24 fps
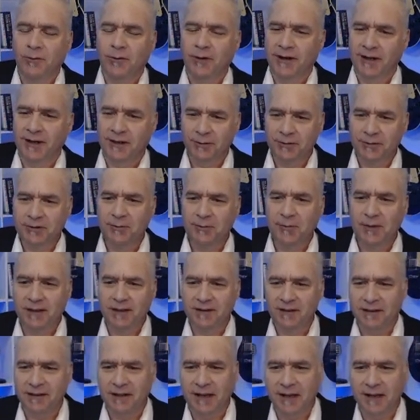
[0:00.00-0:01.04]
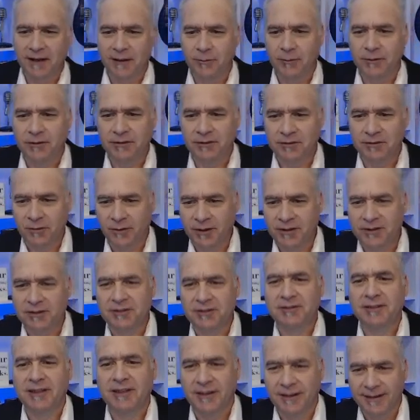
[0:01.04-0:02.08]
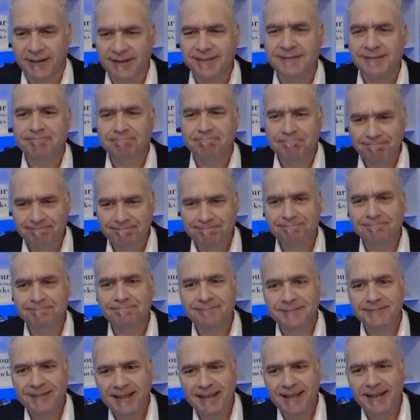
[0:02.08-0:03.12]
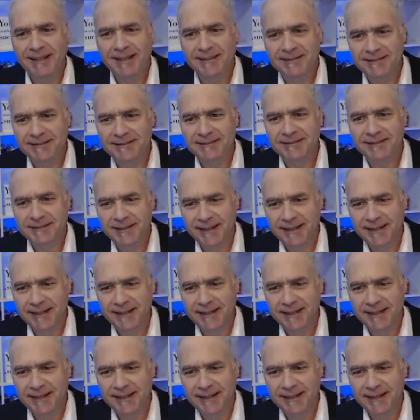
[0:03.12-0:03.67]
I don't speak the language, so I just say, yes,